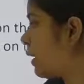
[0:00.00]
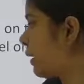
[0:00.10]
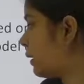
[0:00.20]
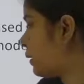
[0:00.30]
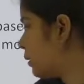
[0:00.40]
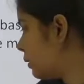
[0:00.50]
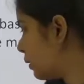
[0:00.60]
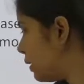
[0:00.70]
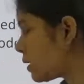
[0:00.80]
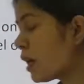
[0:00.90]
data.
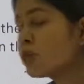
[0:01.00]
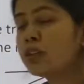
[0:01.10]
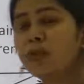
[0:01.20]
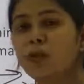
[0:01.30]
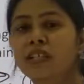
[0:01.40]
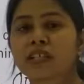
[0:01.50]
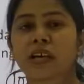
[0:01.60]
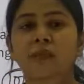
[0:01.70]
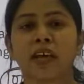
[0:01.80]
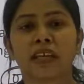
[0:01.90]
These 1000 points
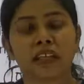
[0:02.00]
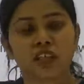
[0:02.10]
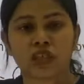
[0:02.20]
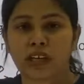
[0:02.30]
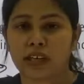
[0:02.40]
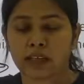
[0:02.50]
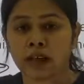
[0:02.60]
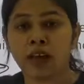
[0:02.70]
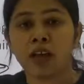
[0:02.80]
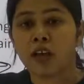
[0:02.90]
are my initial data.
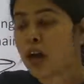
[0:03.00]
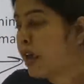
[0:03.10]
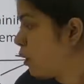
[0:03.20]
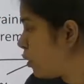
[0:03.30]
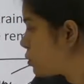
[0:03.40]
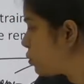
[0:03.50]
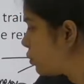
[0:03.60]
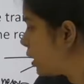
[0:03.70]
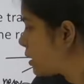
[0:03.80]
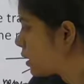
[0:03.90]
I also know
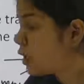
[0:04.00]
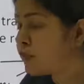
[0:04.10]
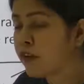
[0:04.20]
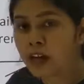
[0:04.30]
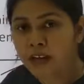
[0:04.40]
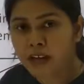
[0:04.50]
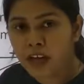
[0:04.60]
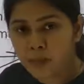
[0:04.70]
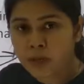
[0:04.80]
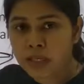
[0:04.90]
the result for 100
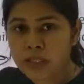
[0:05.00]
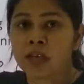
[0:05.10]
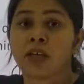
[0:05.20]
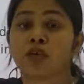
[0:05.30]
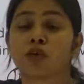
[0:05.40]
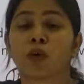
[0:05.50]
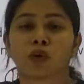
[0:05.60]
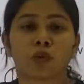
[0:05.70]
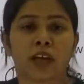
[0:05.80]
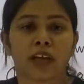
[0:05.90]
points. So what
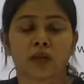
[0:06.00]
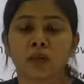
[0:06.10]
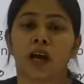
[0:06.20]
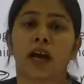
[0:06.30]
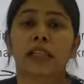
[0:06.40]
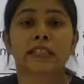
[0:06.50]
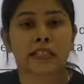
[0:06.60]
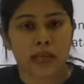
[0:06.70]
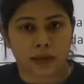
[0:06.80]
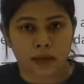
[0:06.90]
would I do? I'll
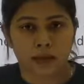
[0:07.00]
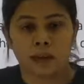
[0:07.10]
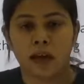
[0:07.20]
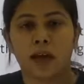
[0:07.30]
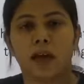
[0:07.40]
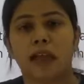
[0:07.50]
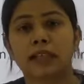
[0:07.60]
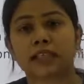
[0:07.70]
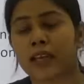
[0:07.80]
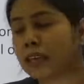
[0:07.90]
check
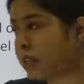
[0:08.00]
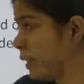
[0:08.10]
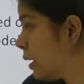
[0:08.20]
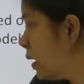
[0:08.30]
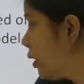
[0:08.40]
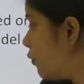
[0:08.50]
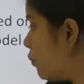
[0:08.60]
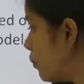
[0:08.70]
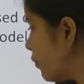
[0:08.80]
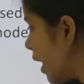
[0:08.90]
that
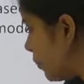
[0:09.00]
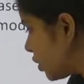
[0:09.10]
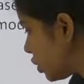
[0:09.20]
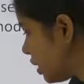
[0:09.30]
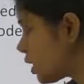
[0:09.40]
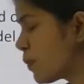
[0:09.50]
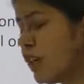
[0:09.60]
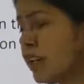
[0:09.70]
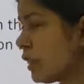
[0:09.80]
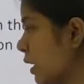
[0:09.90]
my machine is
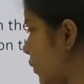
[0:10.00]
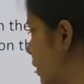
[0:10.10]
predicting one